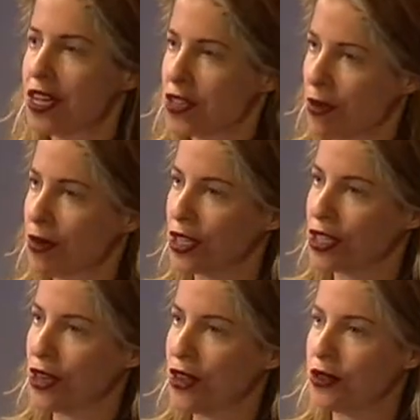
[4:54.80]
So I'm going to
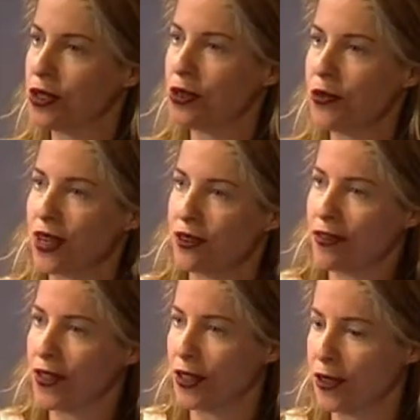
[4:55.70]
show you a two-minute
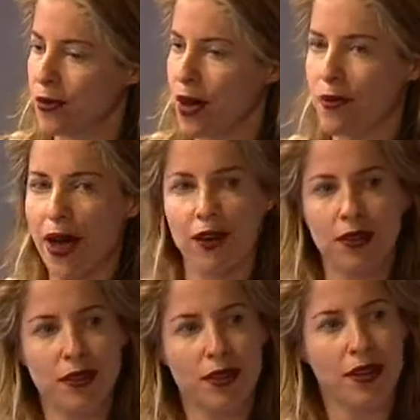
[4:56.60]
film
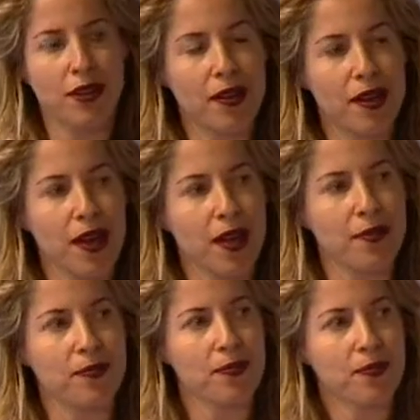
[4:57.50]
about
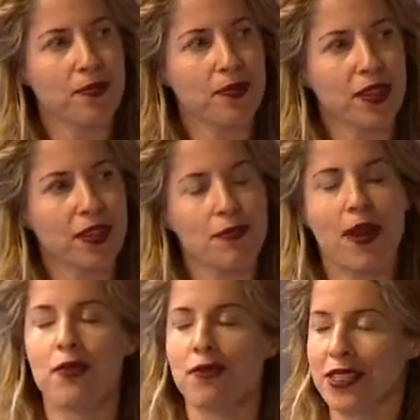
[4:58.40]
um,
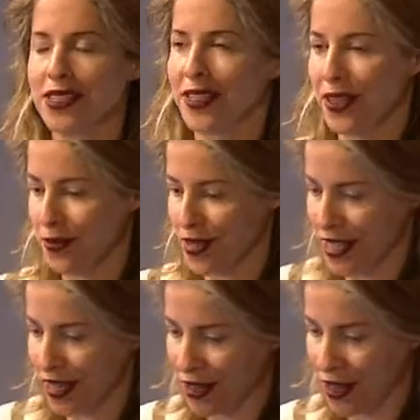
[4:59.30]
my wrestling with
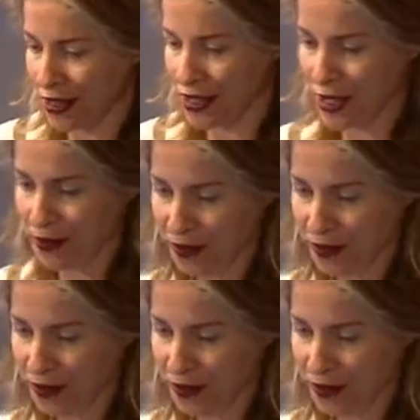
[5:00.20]
technology.